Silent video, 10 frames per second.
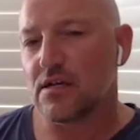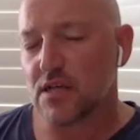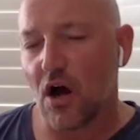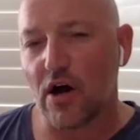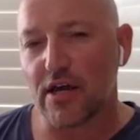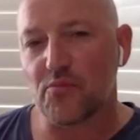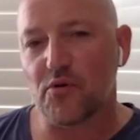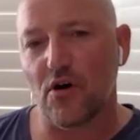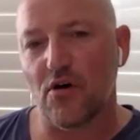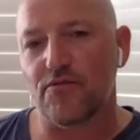type
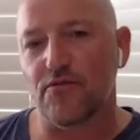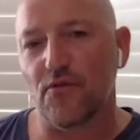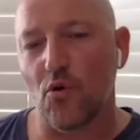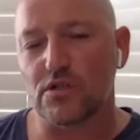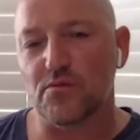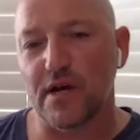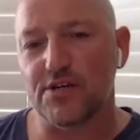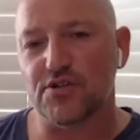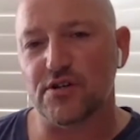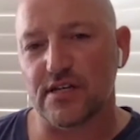of
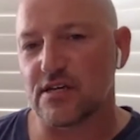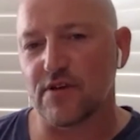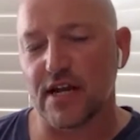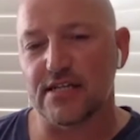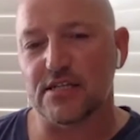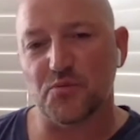automation as it relates